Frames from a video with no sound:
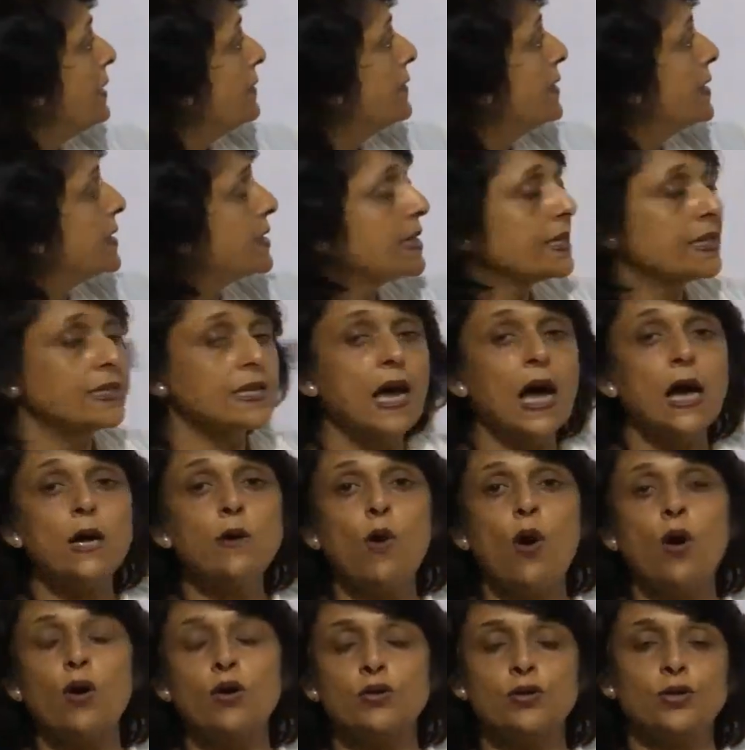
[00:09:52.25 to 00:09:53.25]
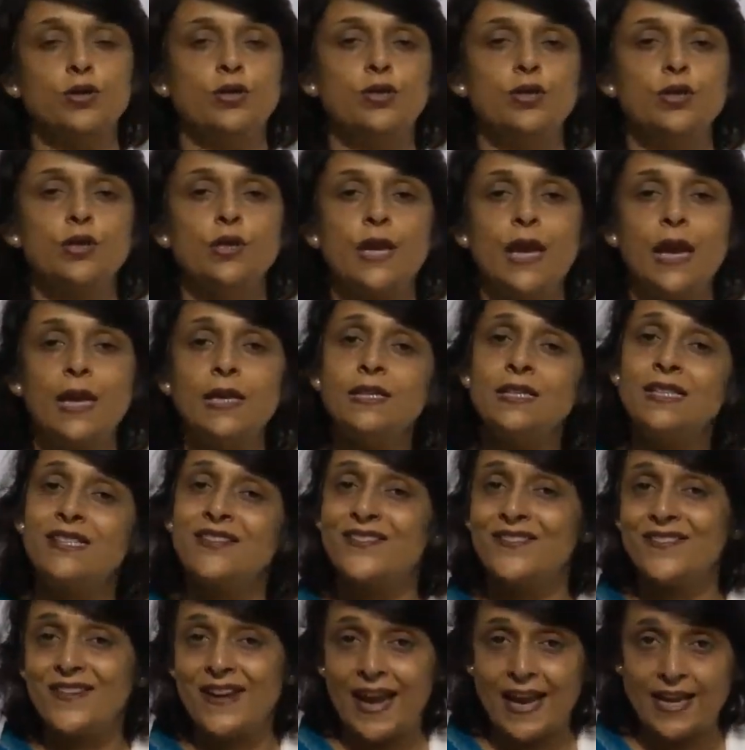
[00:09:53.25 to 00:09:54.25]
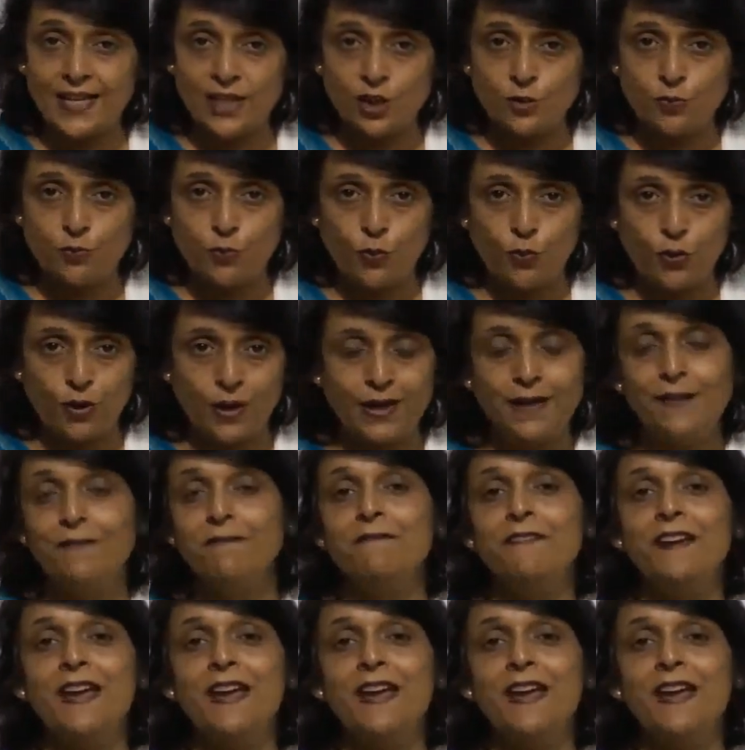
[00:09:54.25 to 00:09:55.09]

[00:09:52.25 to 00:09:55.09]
this is how oxygen gets transported.